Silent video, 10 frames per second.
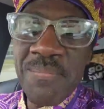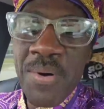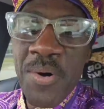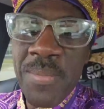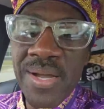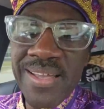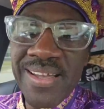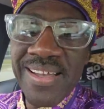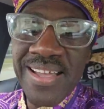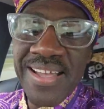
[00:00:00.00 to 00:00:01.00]
oh my
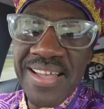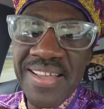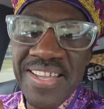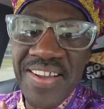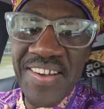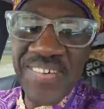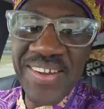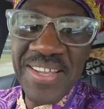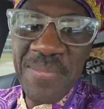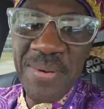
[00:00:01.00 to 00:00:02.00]
God, hi, y'all,
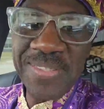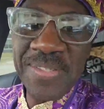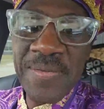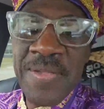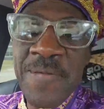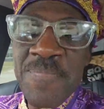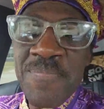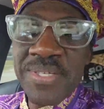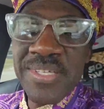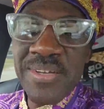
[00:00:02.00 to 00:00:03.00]
hey Apostle.
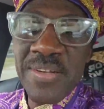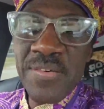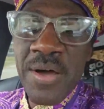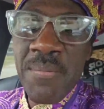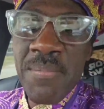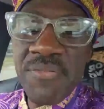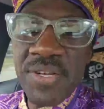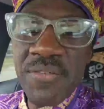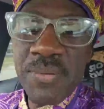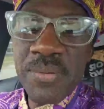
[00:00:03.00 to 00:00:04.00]
What's up,
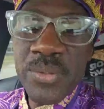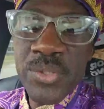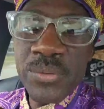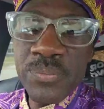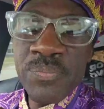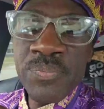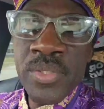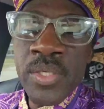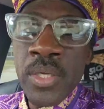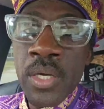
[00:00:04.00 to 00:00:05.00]
Maferefun?
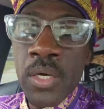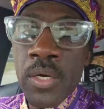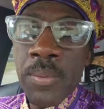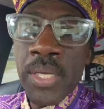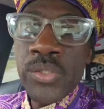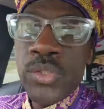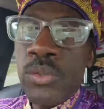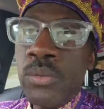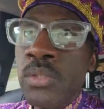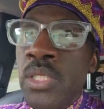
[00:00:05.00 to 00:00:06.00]
And
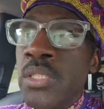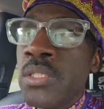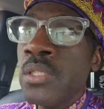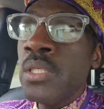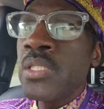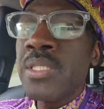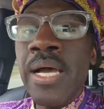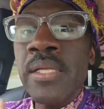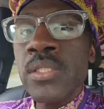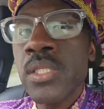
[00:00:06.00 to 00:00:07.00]
so this is
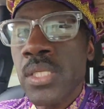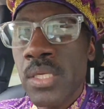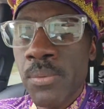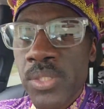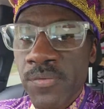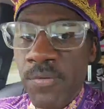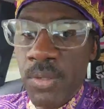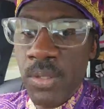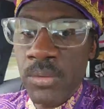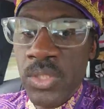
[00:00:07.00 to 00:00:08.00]
not just a celebration for
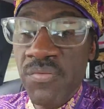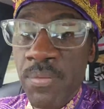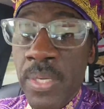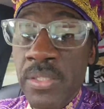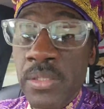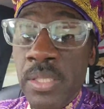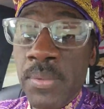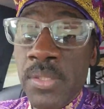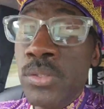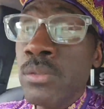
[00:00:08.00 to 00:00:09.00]
Chief Apostle
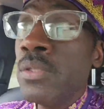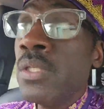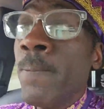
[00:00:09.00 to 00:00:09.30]
Samuel Jr.